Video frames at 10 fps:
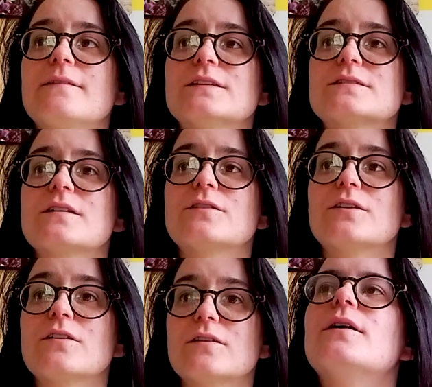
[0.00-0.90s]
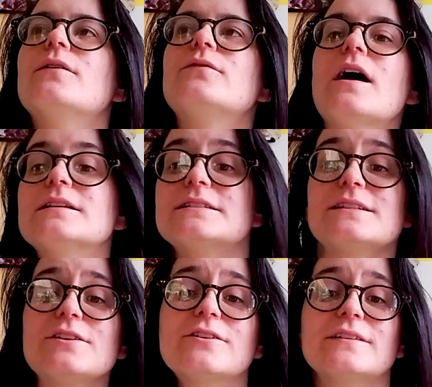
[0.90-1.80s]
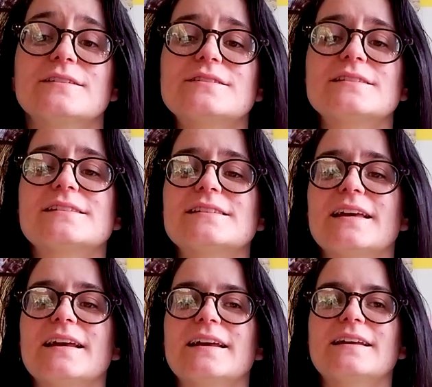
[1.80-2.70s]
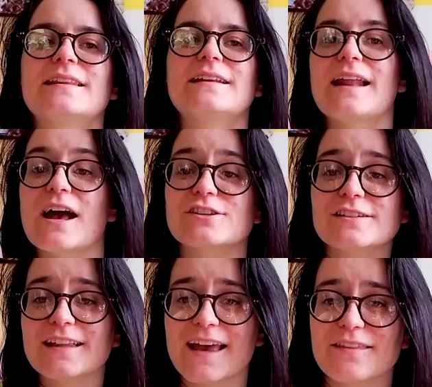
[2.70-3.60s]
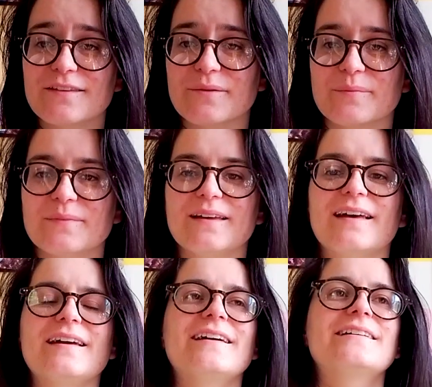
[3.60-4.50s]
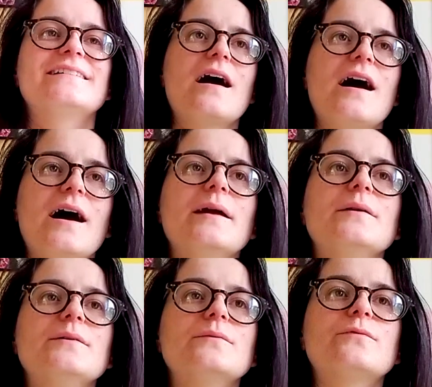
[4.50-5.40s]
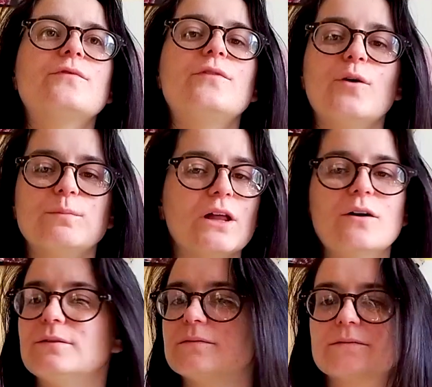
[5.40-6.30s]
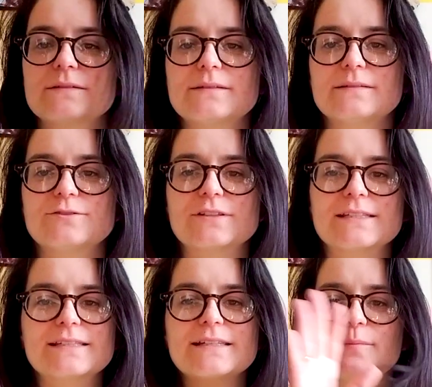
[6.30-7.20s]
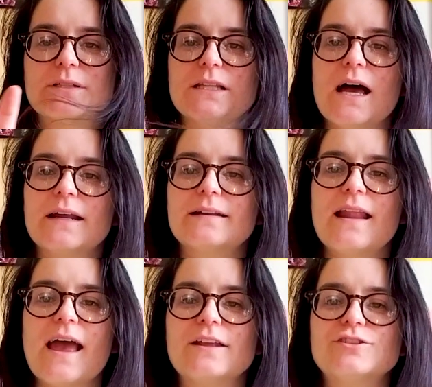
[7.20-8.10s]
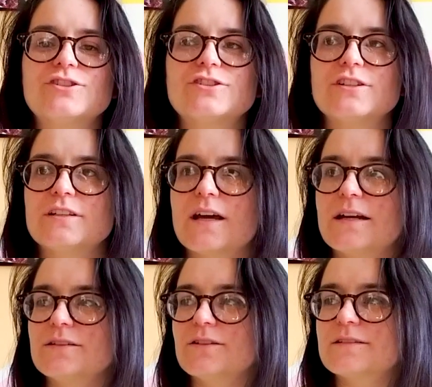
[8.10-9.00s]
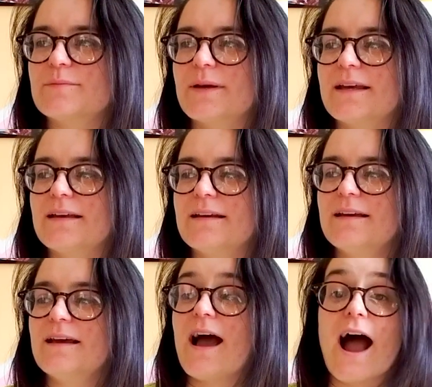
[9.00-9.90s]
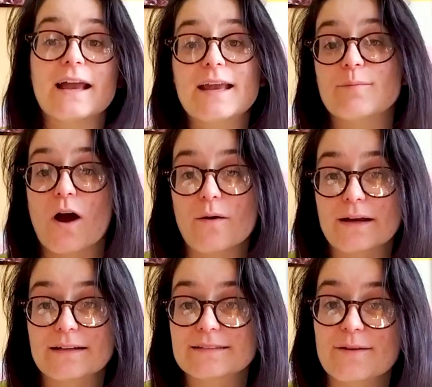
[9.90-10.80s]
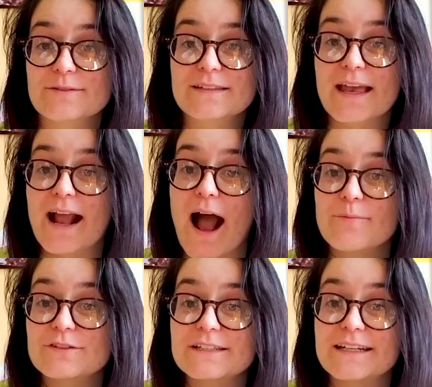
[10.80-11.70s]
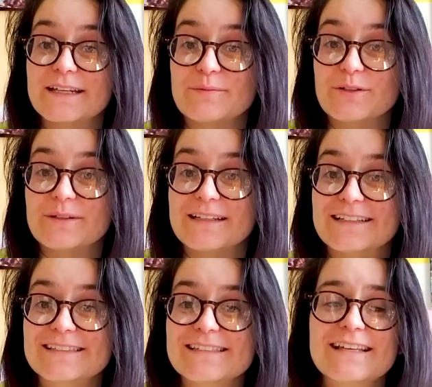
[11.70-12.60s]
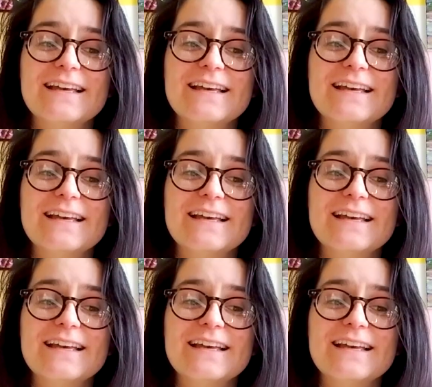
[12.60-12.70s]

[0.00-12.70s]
this other girl volunteered to sing the national anthem, and I full-blown just skipped a line, and she kind of looked at me. I kept going because I was like, I'm just gonna keep doing this.